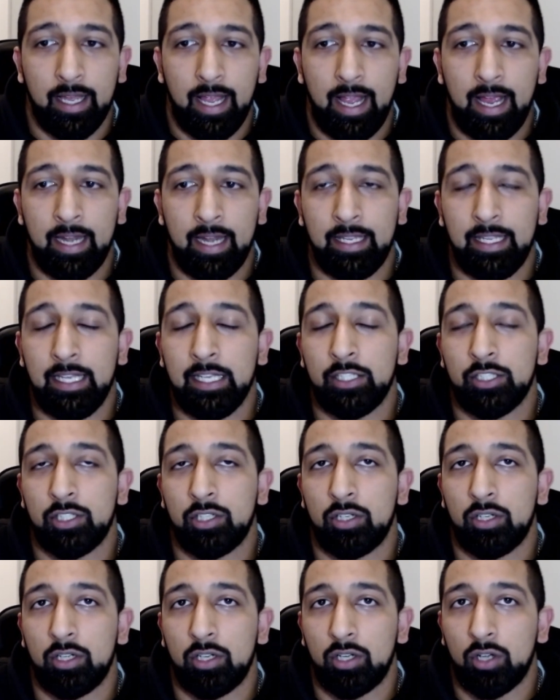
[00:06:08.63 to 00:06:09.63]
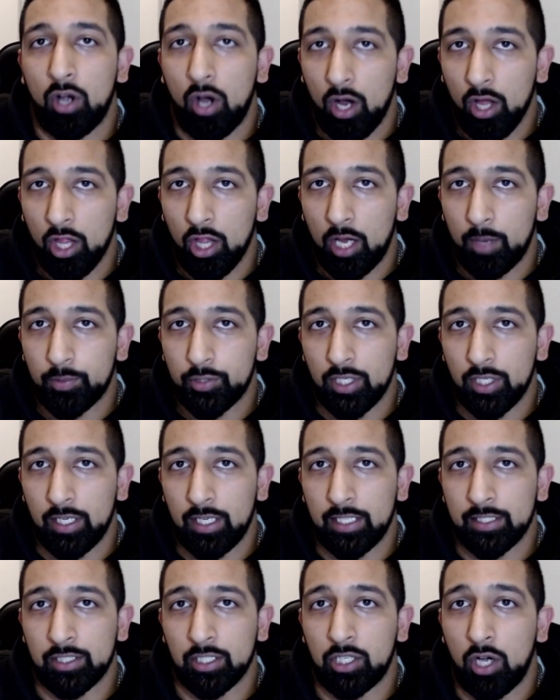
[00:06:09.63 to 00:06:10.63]
And each call option
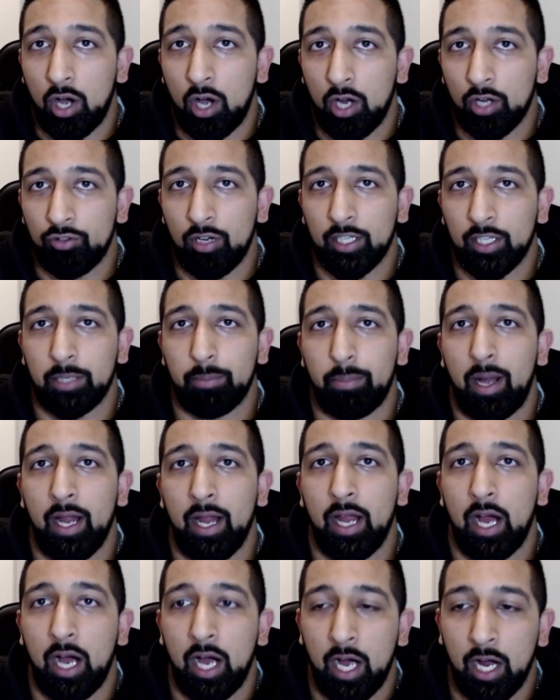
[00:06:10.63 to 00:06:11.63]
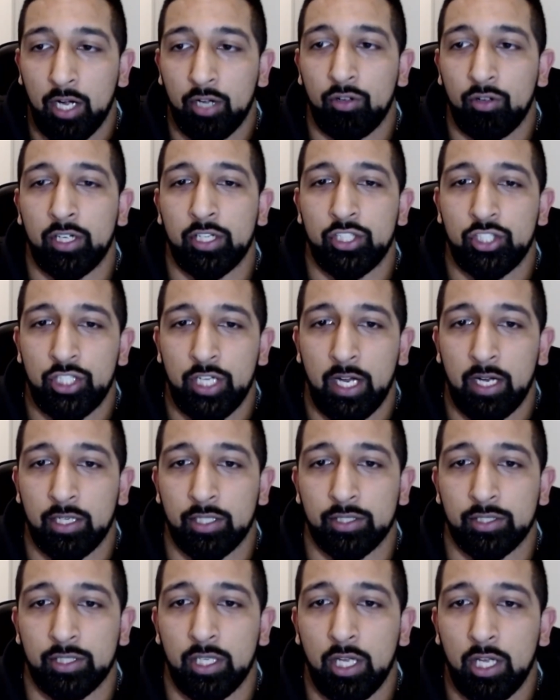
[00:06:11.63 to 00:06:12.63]
is a contract to buy 100
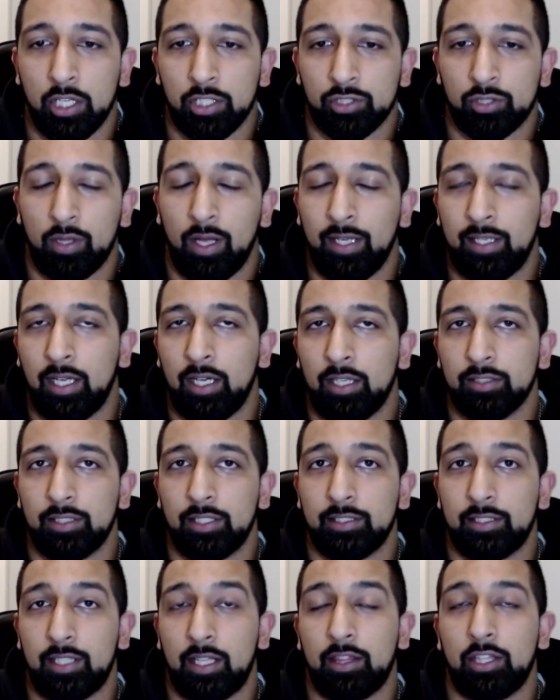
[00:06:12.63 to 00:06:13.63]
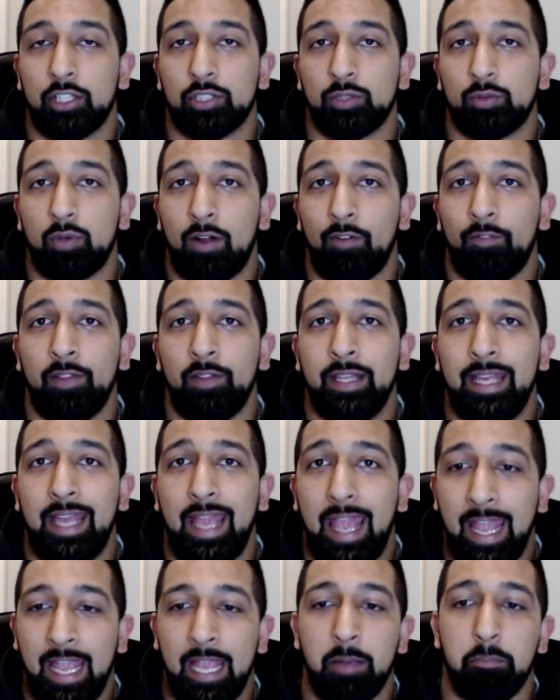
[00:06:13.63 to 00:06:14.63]
shares. So that tells us that there's roughly
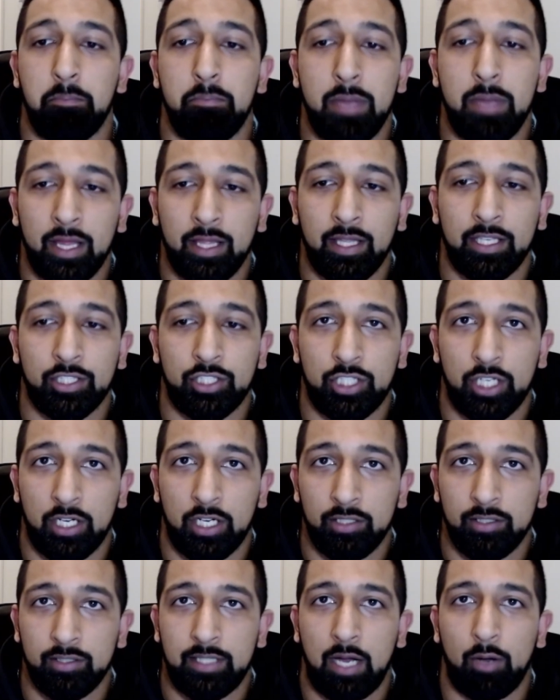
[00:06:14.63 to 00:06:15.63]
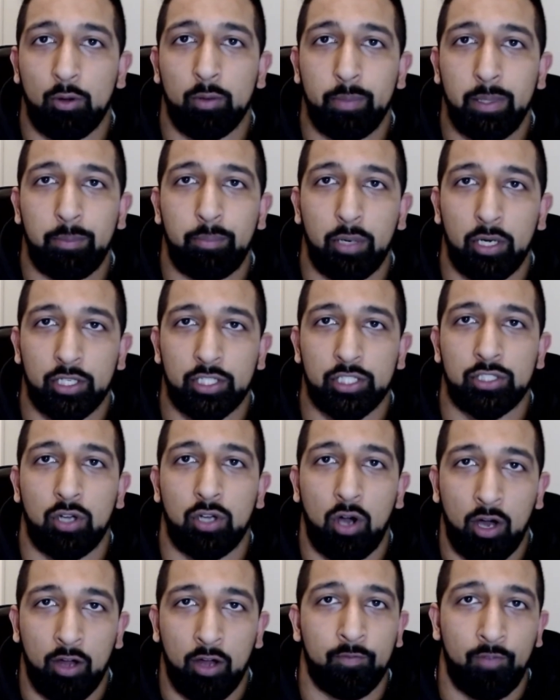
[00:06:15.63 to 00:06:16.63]
8 million shares that will be purchased
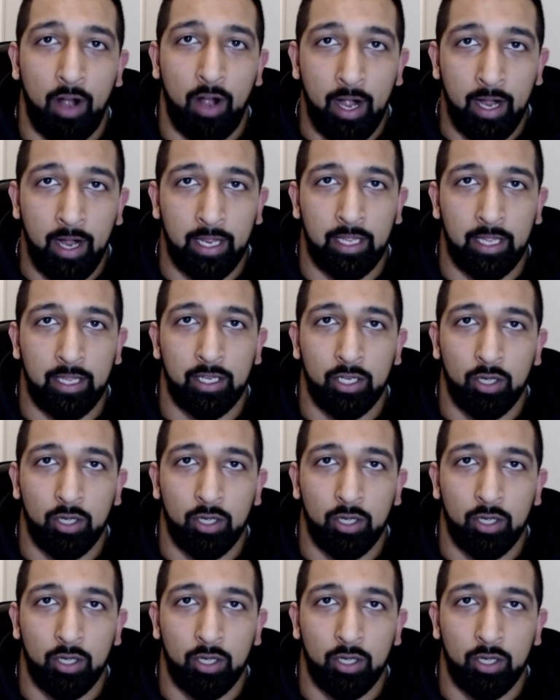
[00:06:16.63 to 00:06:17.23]
on Friday.